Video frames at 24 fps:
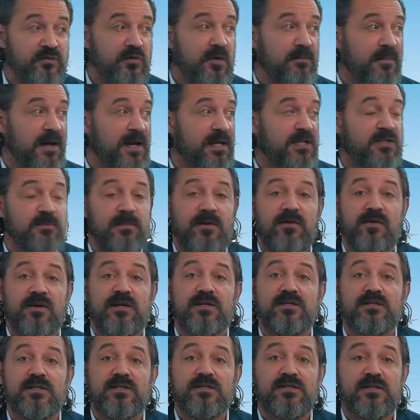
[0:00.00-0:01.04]
from my
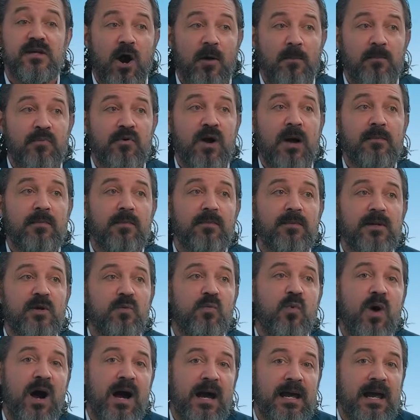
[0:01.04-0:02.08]
experiences are probably
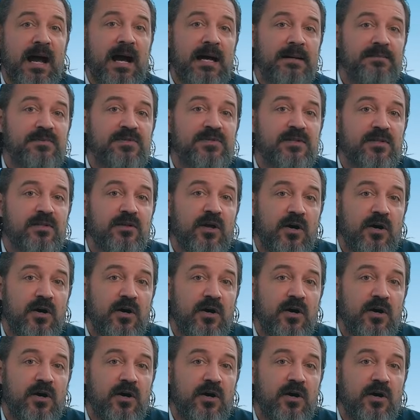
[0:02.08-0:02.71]
why I'm still